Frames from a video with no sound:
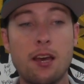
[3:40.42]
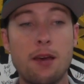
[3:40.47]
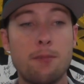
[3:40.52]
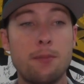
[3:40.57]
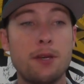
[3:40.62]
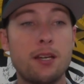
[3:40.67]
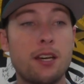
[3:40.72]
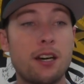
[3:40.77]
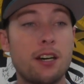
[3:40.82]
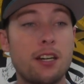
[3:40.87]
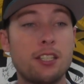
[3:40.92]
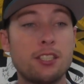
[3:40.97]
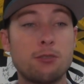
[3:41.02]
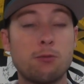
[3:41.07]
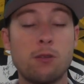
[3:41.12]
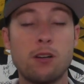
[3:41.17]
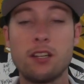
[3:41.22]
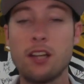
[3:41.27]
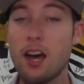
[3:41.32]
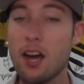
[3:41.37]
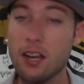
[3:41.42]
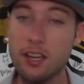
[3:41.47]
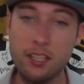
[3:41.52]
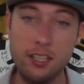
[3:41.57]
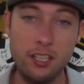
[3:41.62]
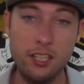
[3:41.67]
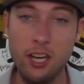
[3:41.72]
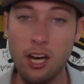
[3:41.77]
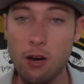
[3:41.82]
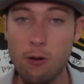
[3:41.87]
because we're not going
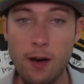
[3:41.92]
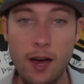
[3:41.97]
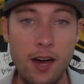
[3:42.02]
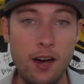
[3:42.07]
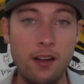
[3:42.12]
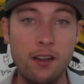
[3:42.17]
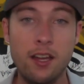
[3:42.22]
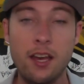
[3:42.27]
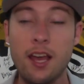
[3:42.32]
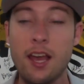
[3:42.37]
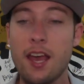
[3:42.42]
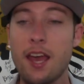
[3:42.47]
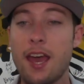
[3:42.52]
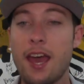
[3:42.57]
to go out